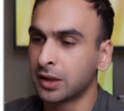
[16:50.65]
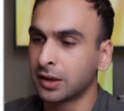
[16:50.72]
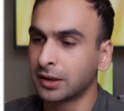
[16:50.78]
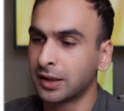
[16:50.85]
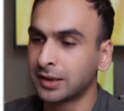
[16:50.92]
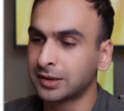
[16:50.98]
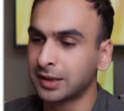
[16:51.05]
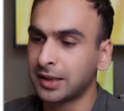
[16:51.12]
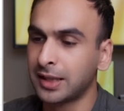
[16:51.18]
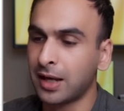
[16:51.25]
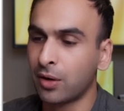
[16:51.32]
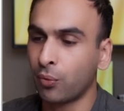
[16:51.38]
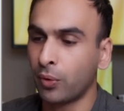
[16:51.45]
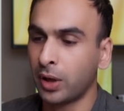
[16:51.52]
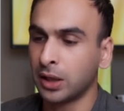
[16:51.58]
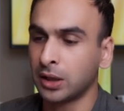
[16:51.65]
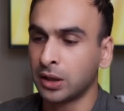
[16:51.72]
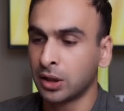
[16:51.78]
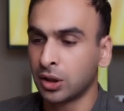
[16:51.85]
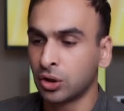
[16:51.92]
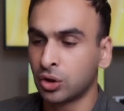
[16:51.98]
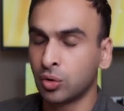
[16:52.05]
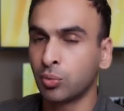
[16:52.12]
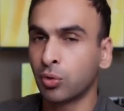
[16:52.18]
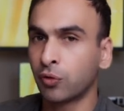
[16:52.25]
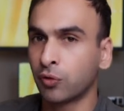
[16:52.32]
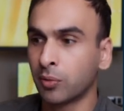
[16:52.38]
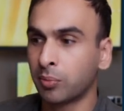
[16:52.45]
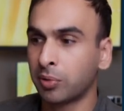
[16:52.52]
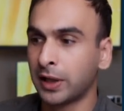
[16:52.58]
let's say that when you move
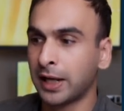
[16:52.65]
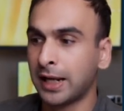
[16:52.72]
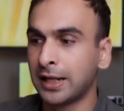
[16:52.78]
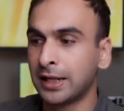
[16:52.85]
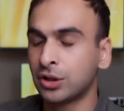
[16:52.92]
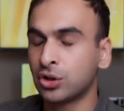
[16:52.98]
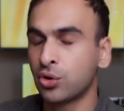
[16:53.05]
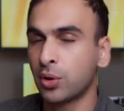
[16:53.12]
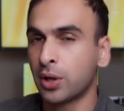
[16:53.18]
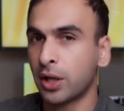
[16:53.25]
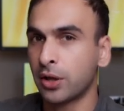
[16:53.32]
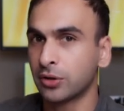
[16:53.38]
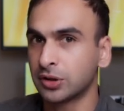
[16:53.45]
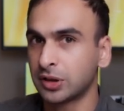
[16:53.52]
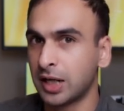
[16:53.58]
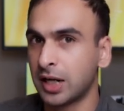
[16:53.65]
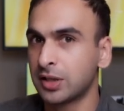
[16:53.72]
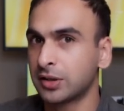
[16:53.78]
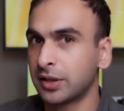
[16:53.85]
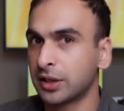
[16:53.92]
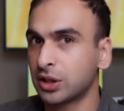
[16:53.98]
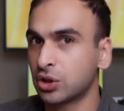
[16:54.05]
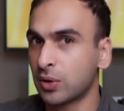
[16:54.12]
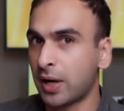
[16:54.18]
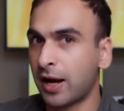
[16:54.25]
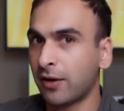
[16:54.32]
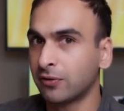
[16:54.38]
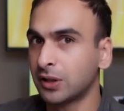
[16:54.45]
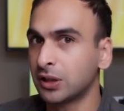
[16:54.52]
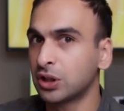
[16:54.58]
from planning to another stage like
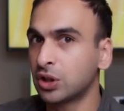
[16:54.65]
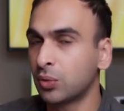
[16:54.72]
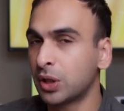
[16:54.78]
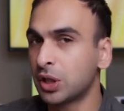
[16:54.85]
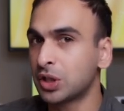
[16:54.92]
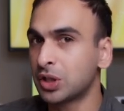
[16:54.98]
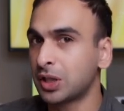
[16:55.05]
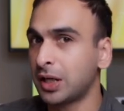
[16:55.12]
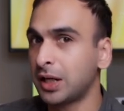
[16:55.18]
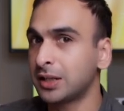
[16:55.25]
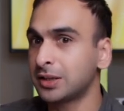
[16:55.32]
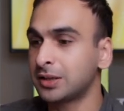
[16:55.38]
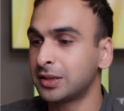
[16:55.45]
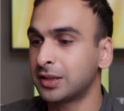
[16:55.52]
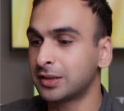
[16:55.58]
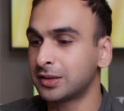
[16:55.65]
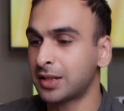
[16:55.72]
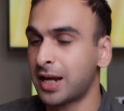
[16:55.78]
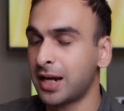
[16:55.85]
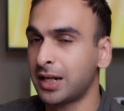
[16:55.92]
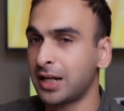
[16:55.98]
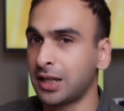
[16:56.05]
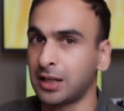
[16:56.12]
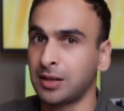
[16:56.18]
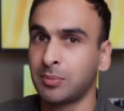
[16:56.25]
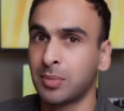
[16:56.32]
drafting, you want to change the assignee.